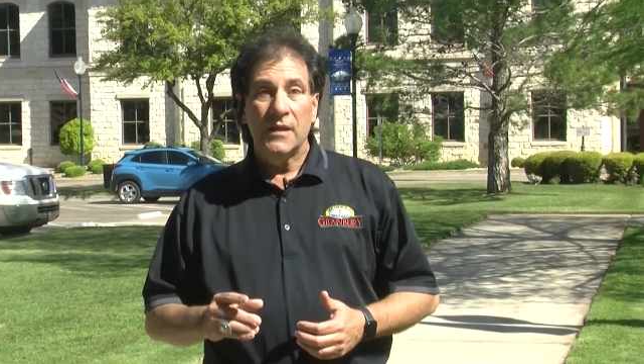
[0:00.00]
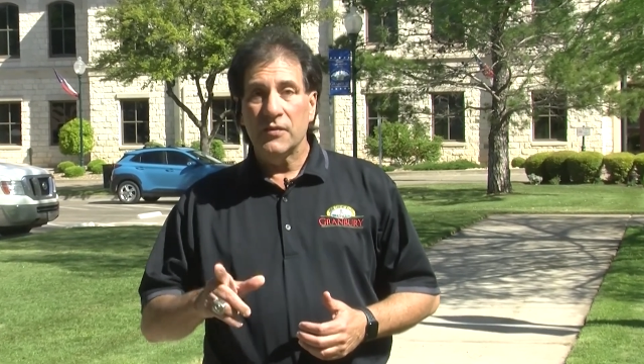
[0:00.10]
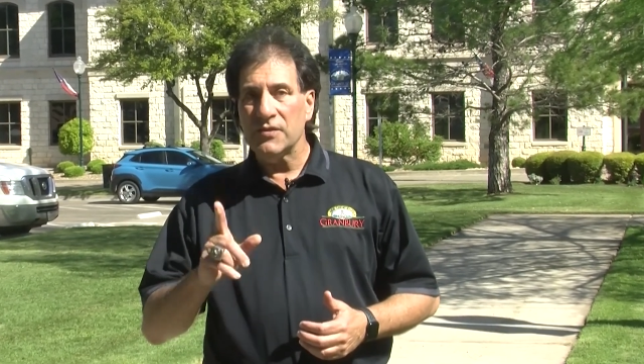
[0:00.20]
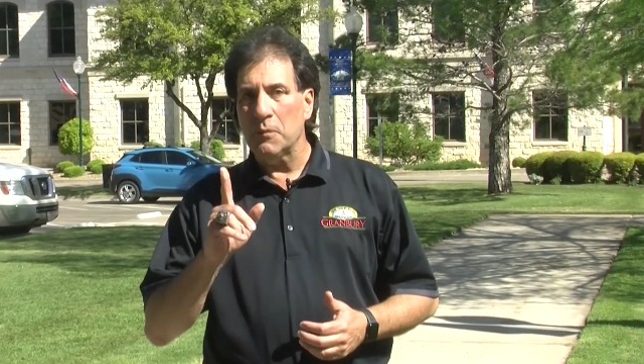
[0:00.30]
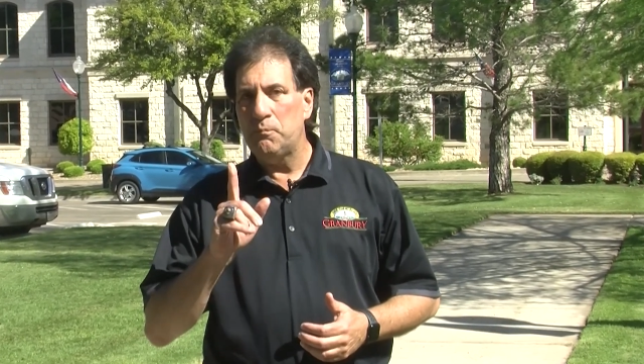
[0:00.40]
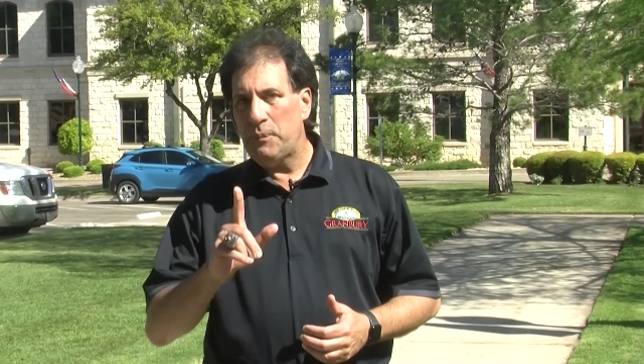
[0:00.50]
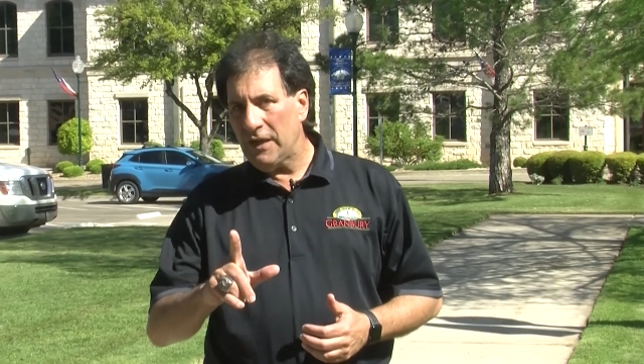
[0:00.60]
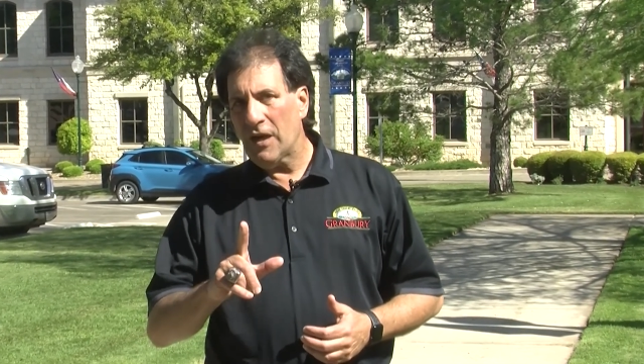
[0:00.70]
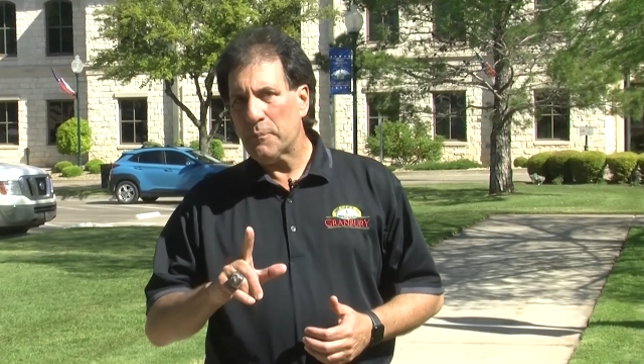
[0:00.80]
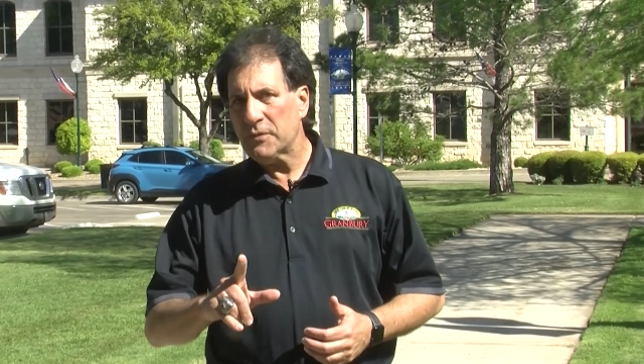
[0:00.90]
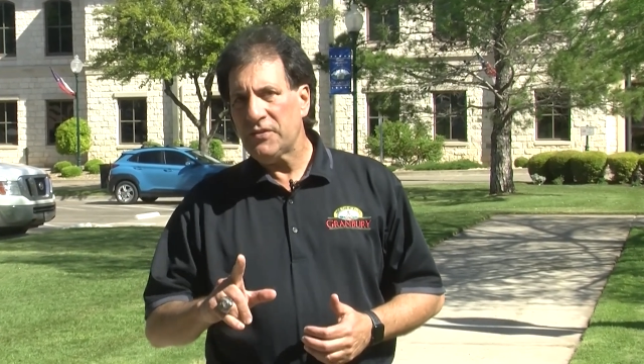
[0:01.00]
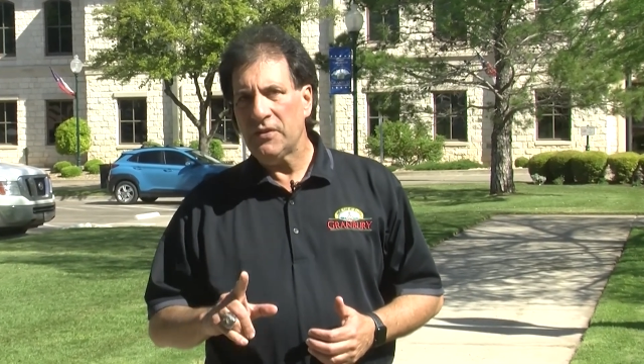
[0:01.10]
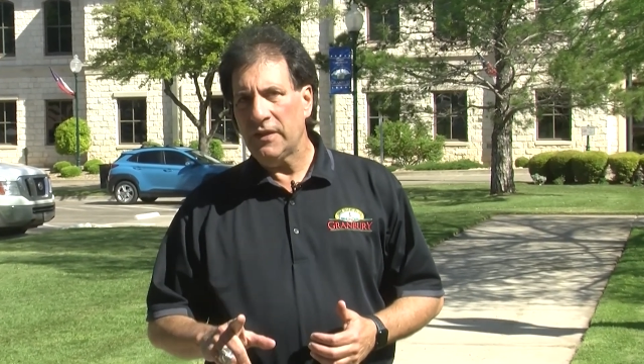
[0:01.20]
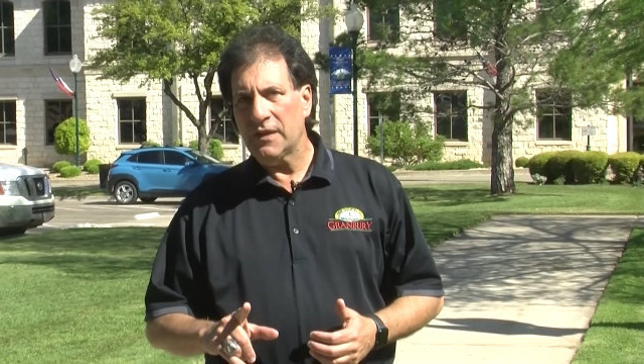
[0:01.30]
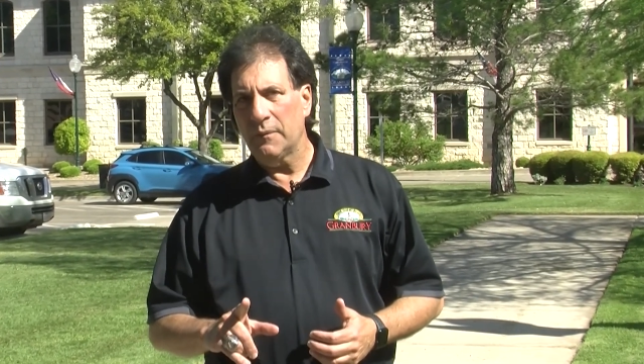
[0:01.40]
there's a big
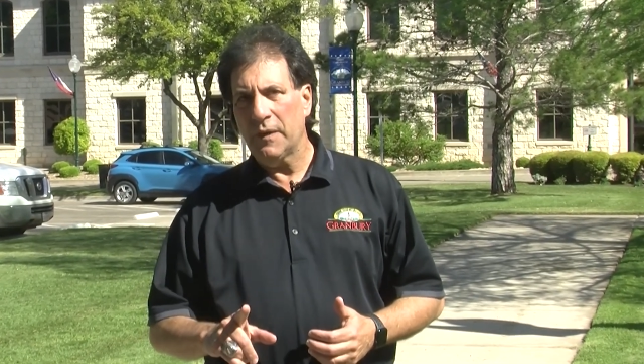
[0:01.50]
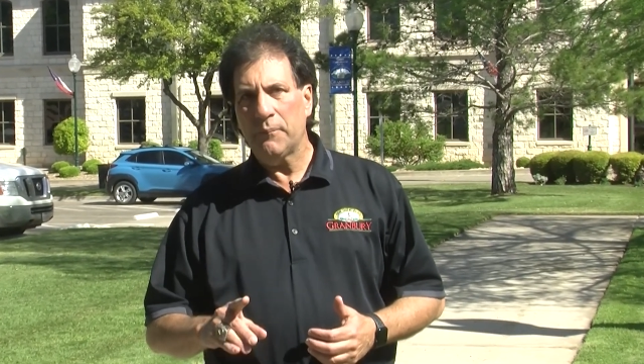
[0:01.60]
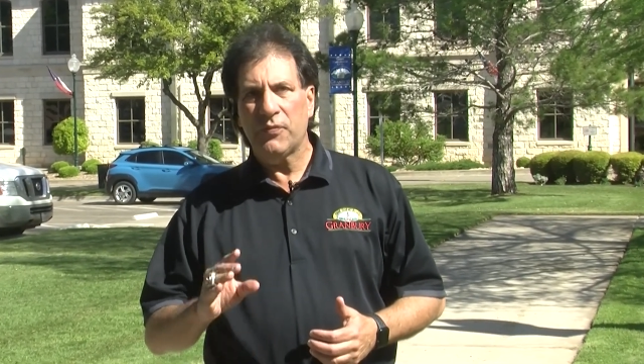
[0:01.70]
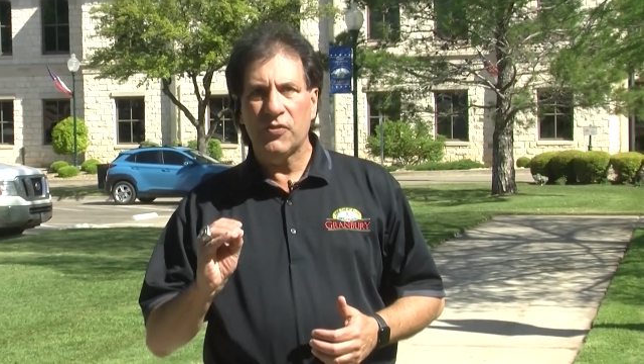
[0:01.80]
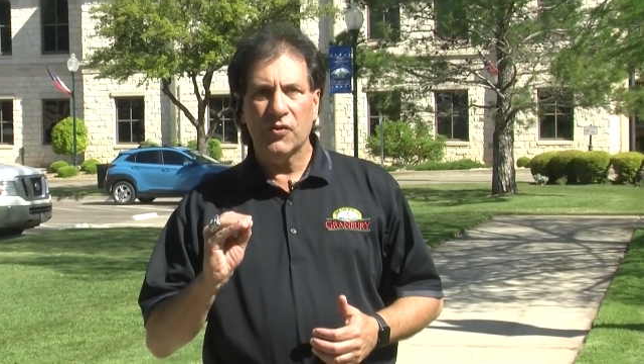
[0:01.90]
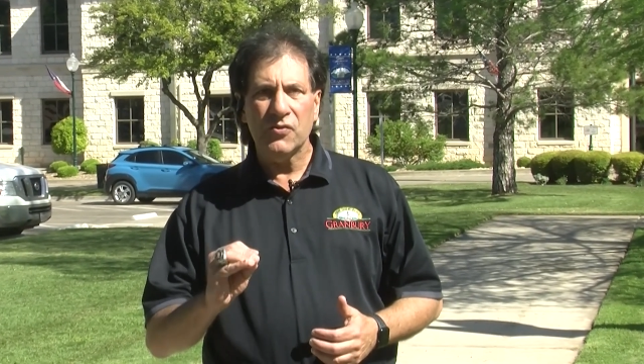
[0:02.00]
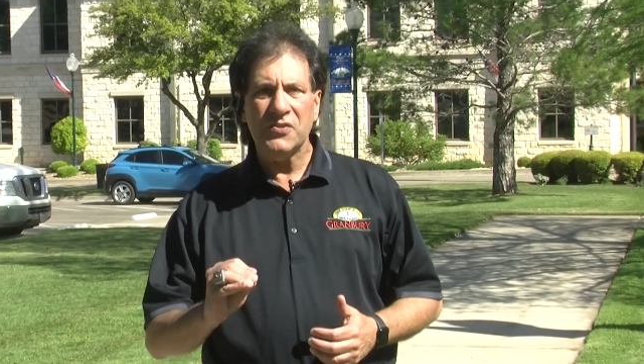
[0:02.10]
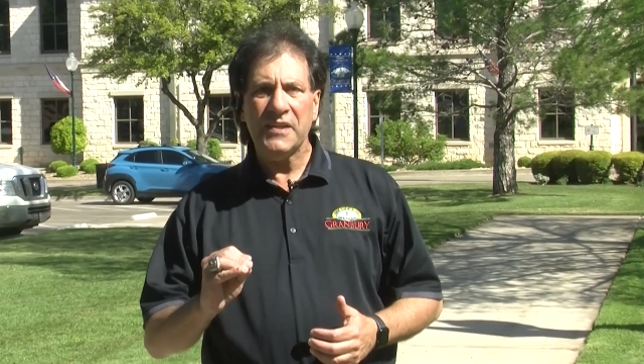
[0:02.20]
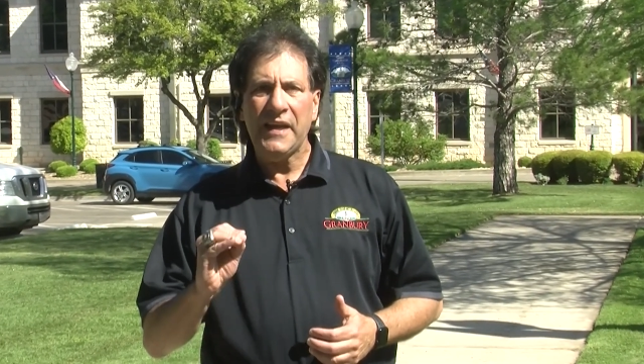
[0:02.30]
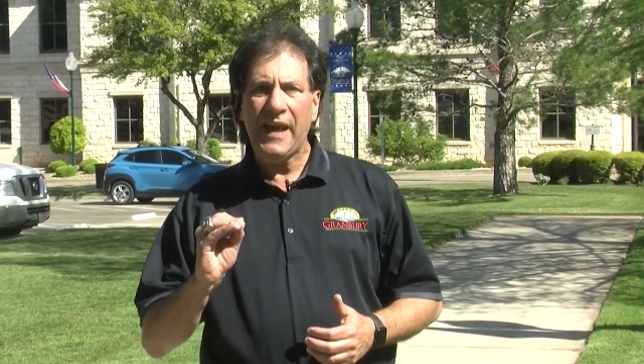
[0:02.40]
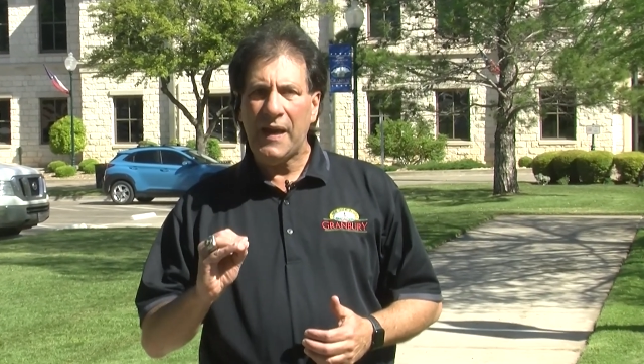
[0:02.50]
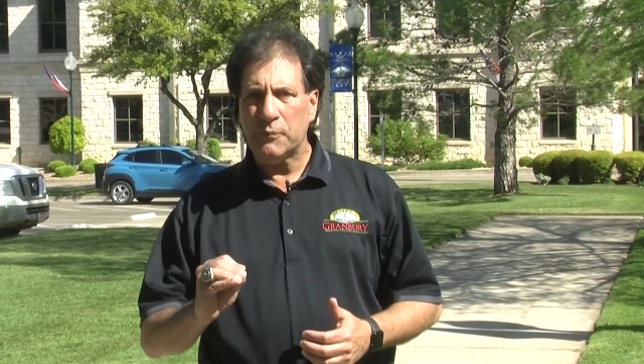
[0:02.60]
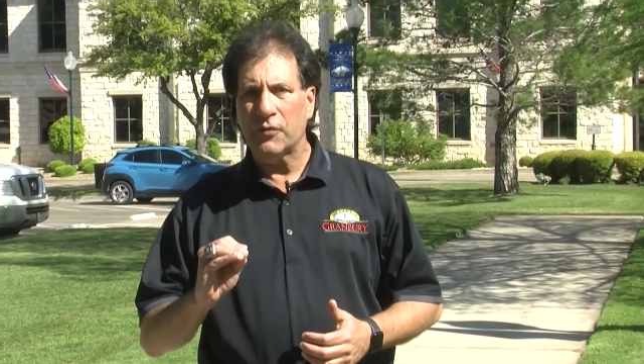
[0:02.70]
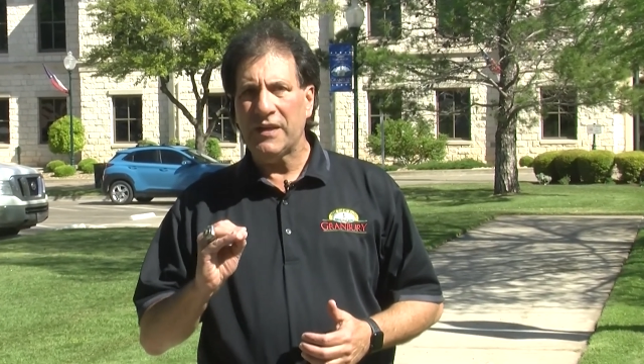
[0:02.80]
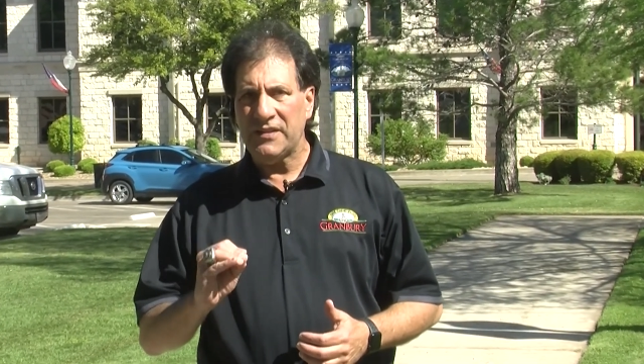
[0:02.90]
opportunity coming up Thursday,
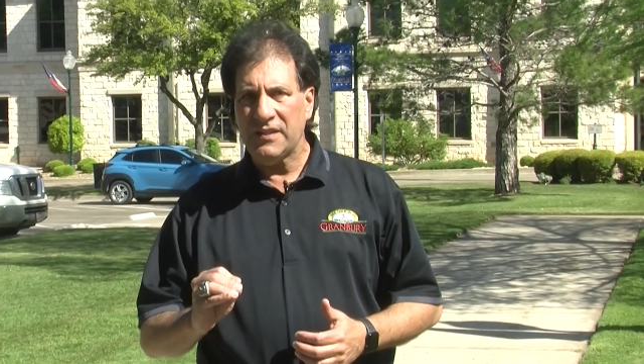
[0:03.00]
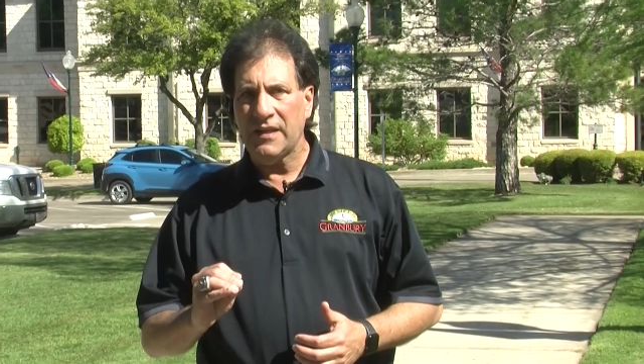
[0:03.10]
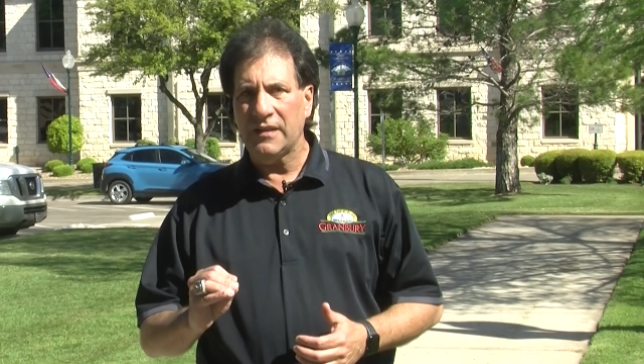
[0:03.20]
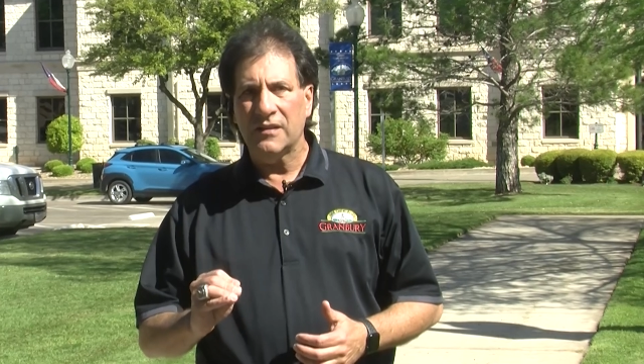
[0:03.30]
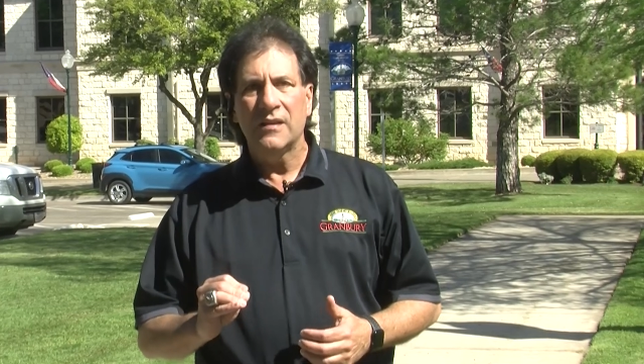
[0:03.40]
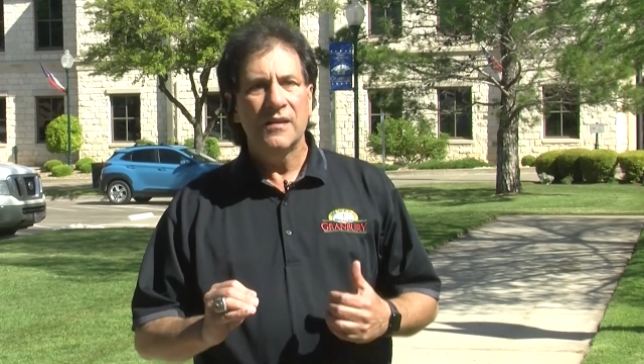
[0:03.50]
April 18th,